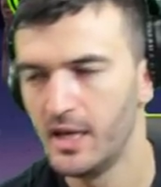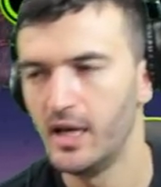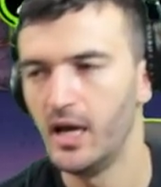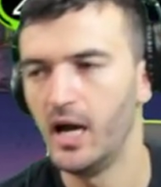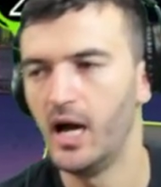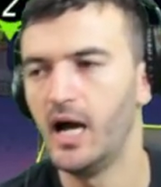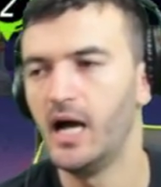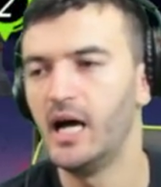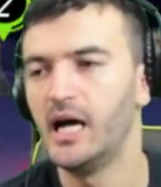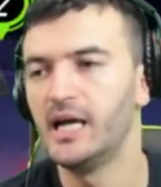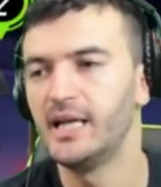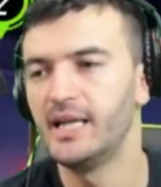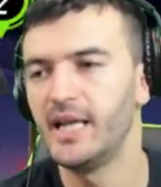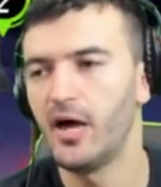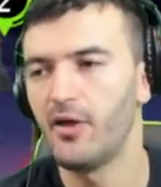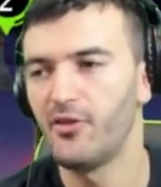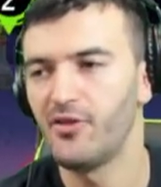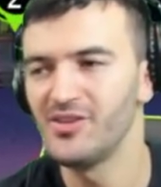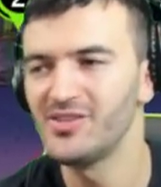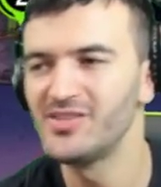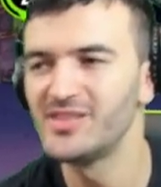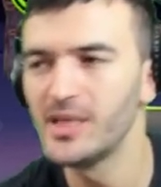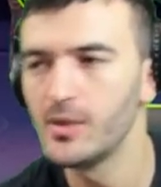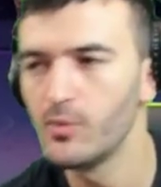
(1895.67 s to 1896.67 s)
Now,
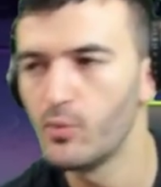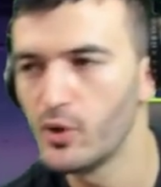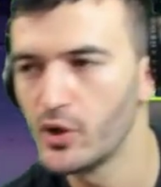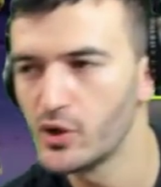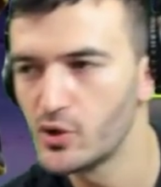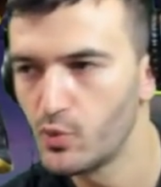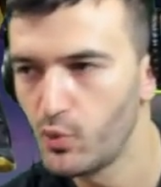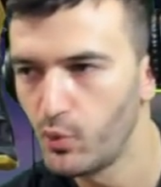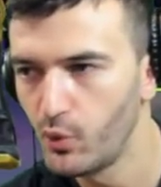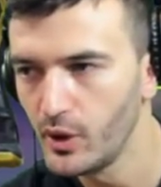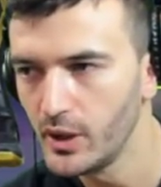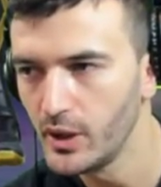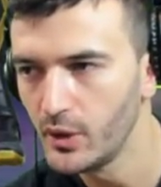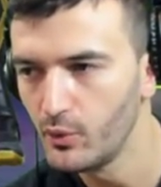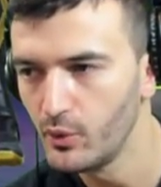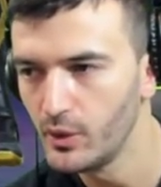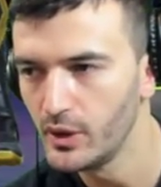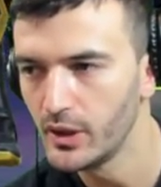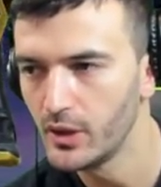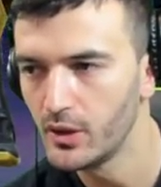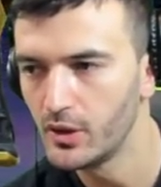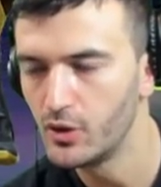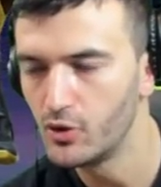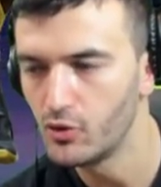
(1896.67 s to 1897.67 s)
this team works
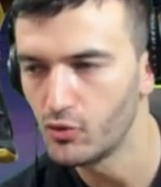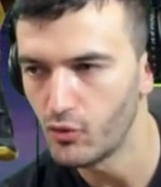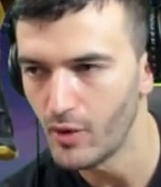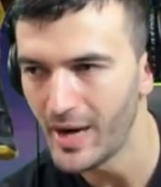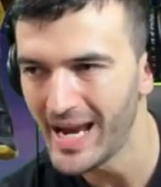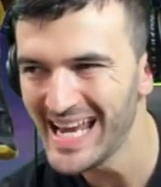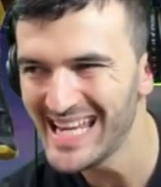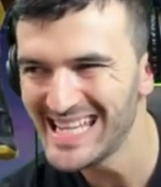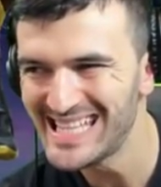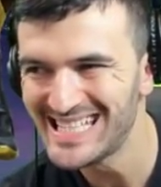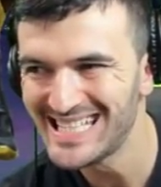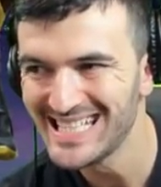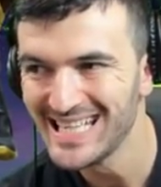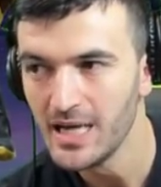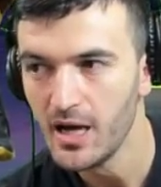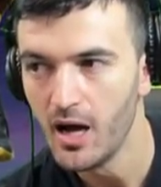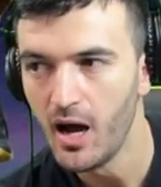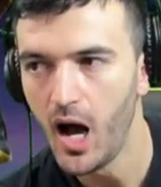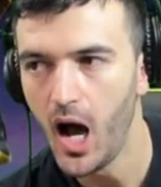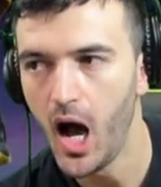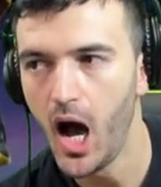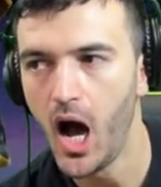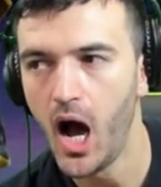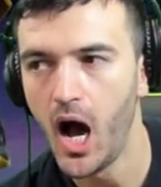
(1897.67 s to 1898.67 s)
really great
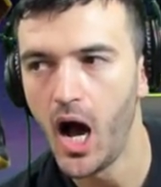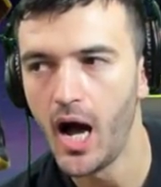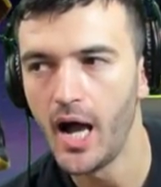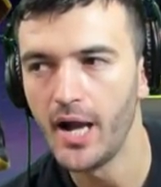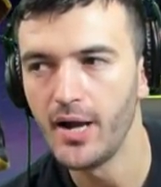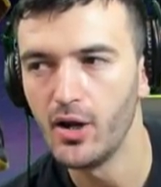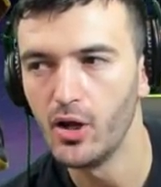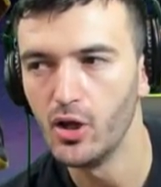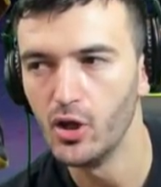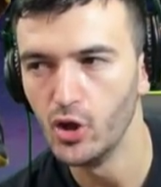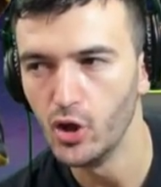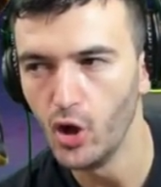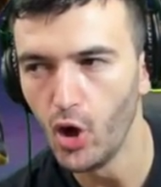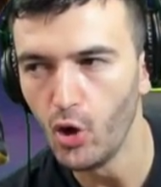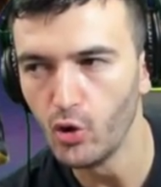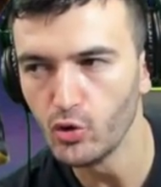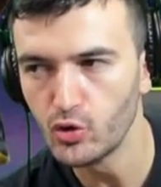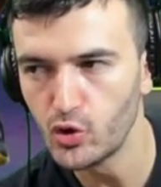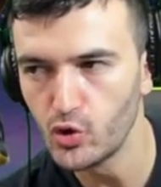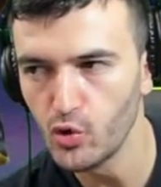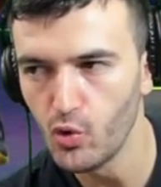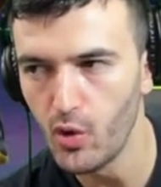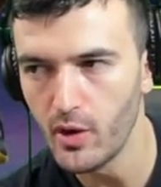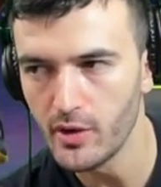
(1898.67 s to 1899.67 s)
on low
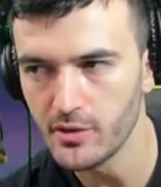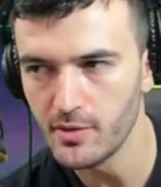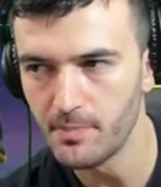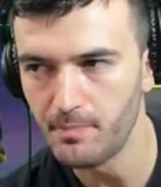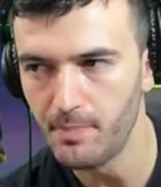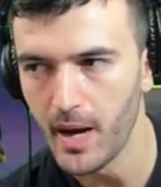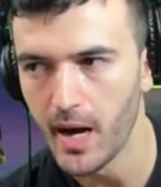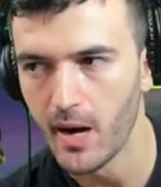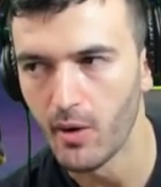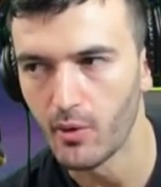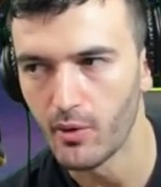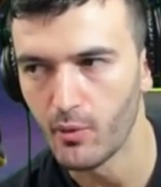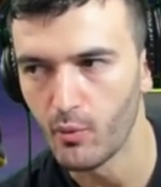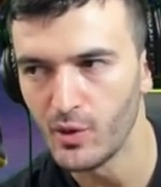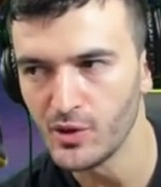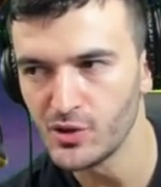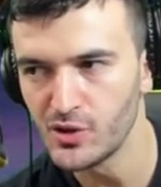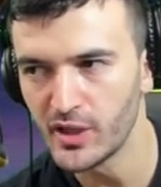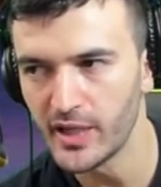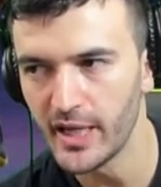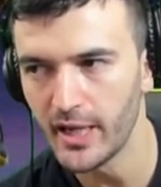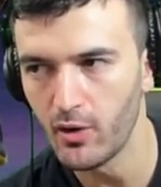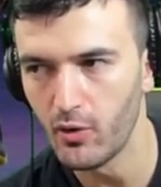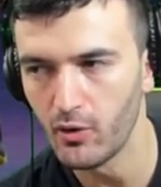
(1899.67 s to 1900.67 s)
200 power.
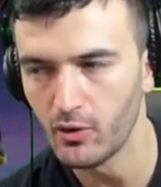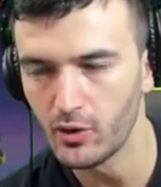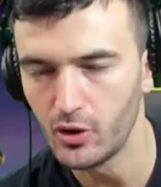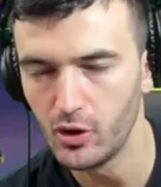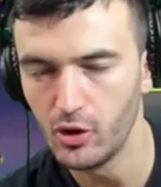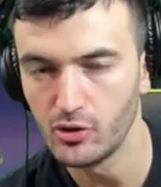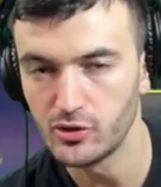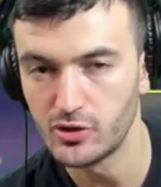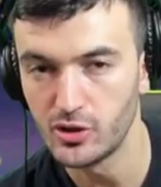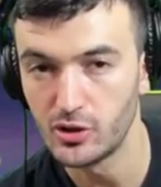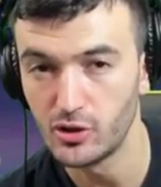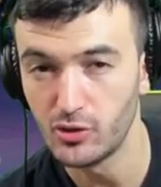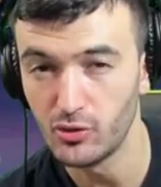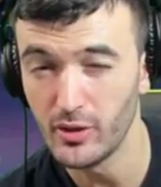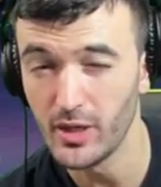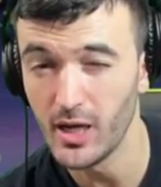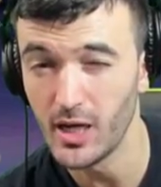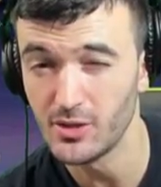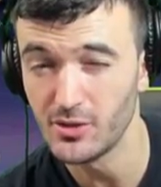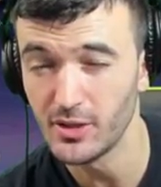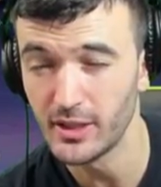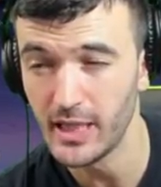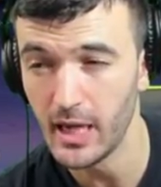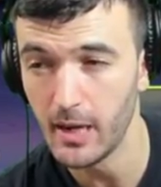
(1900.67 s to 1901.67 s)
Once you get all close to
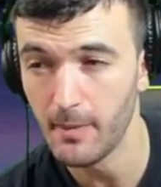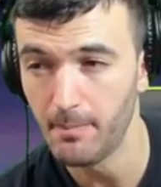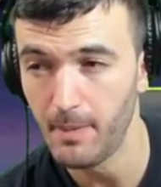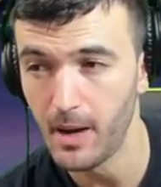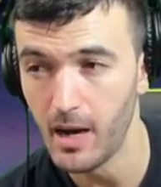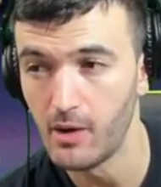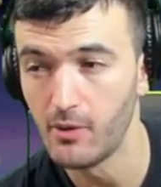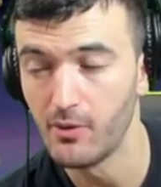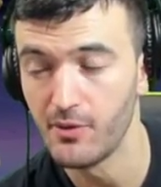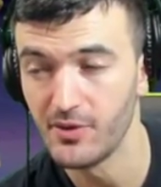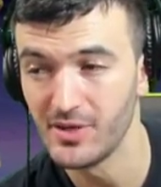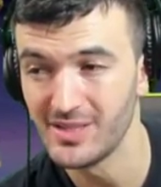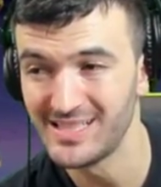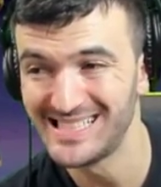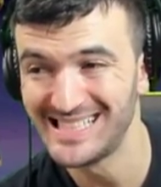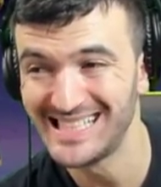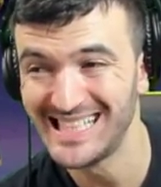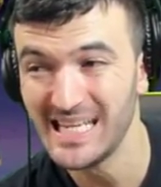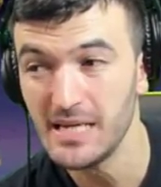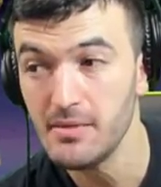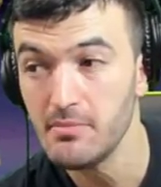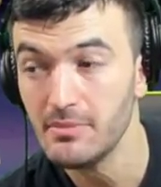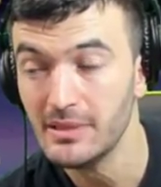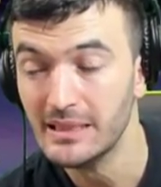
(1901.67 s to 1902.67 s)
300k power, this
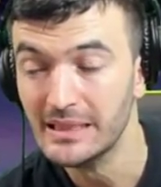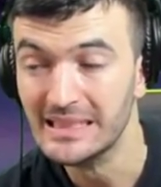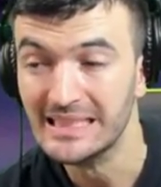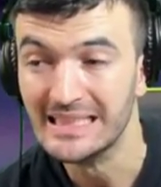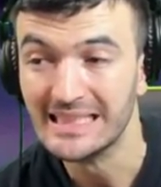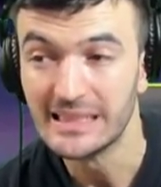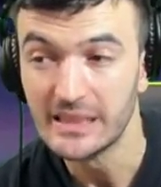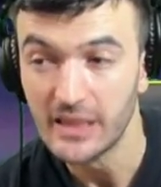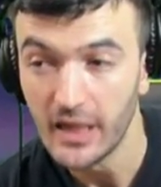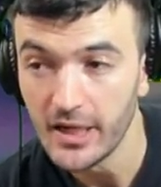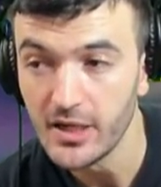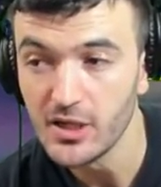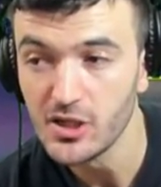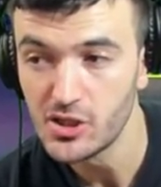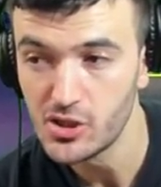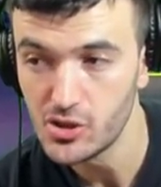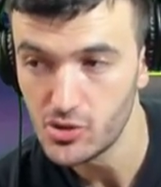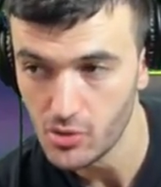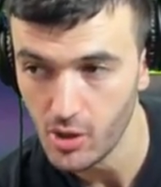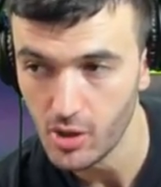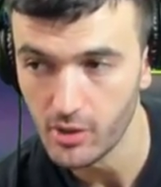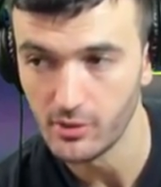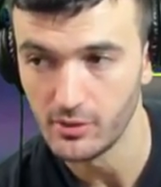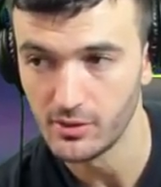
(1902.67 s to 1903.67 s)
team kind of
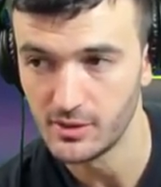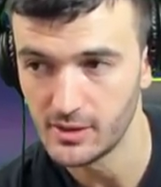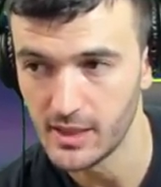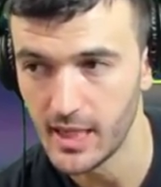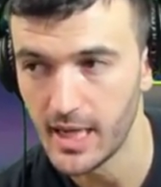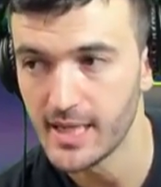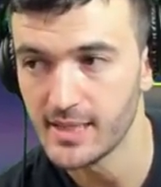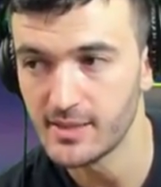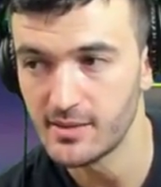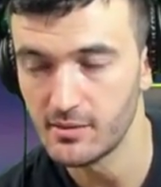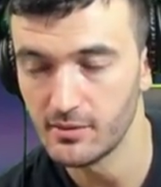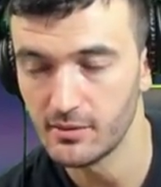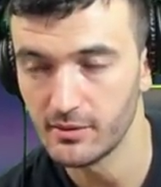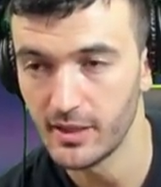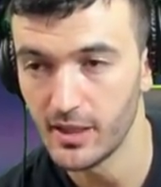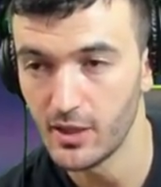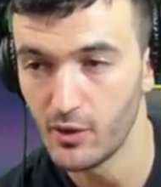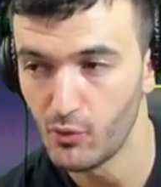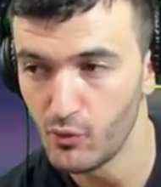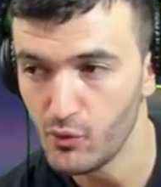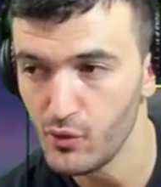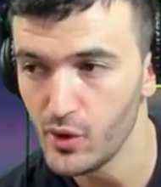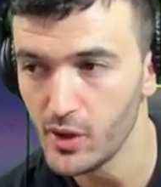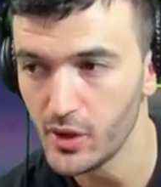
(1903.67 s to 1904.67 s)
struggles, guys.
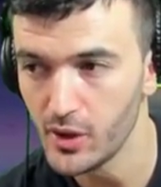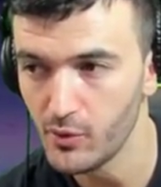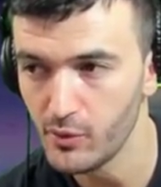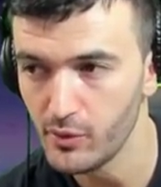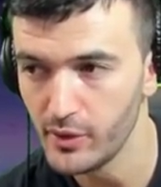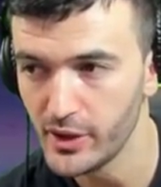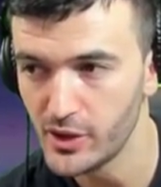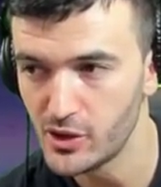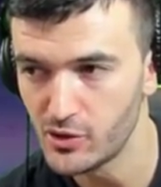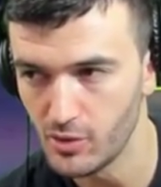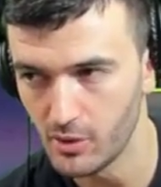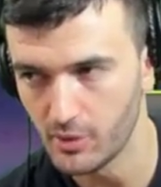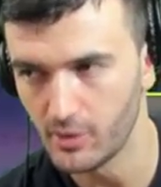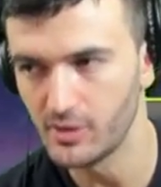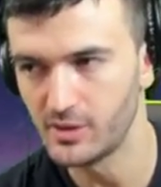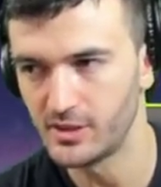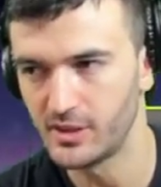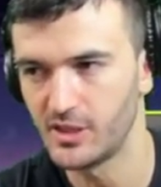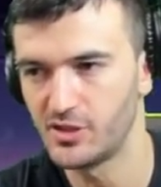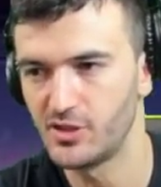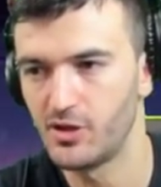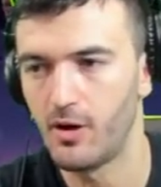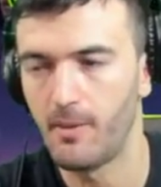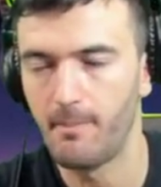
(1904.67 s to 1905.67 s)
It really struggles
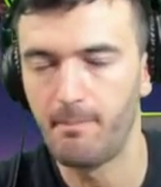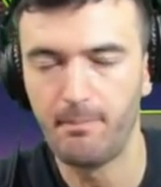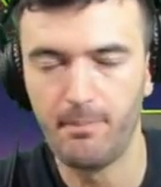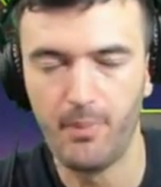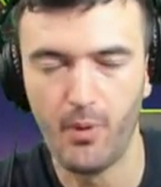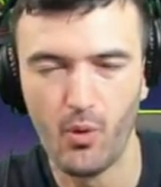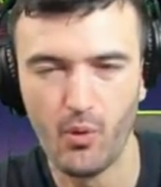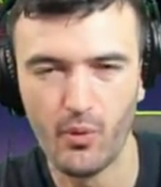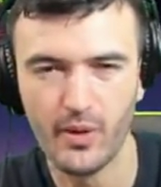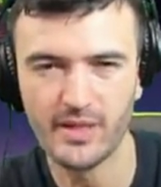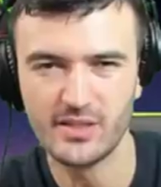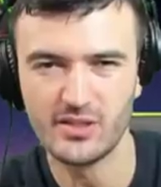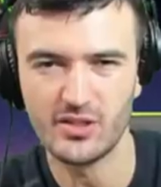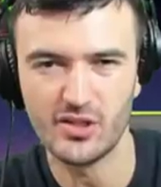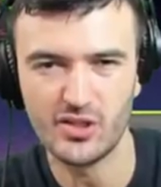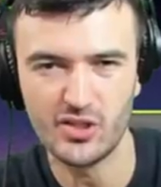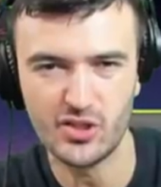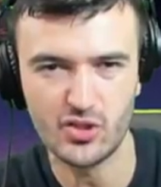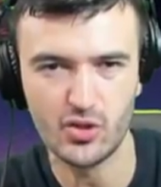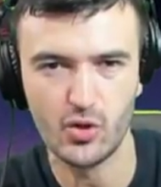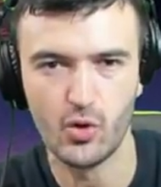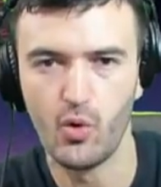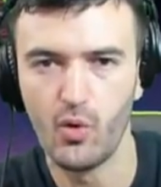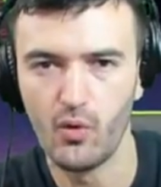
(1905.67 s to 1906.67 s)
because your opponents are
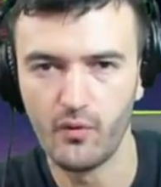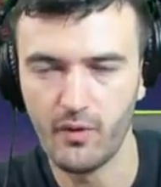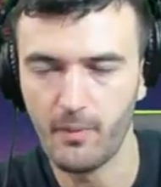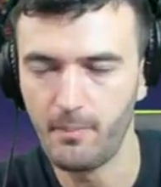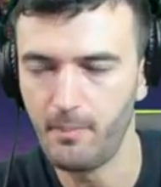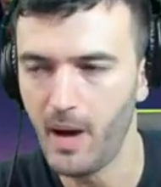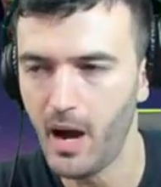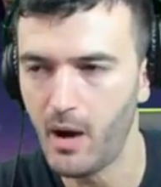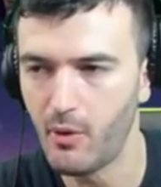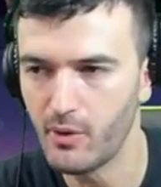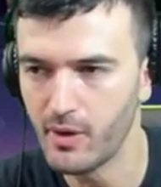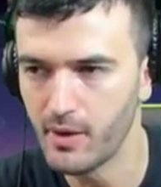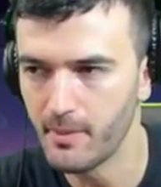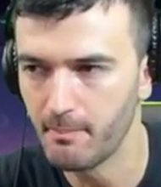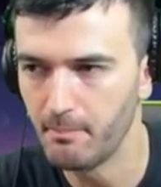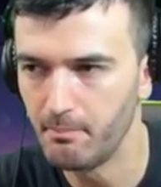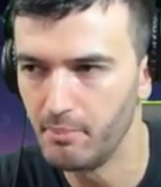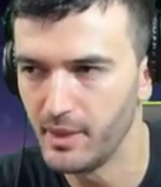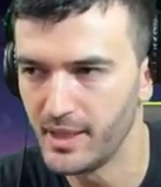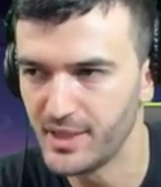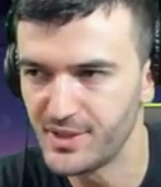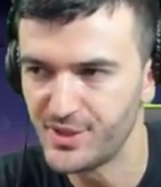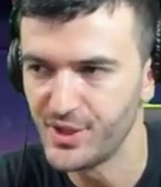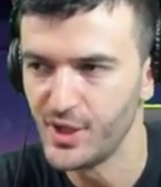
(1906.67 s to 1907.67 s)
so overpowered in
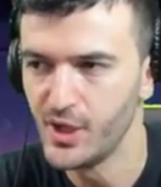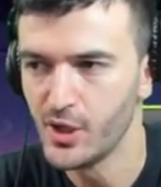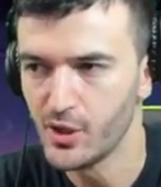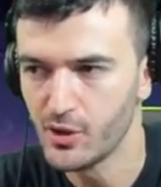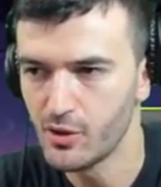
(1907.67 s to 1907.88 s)
Blitz.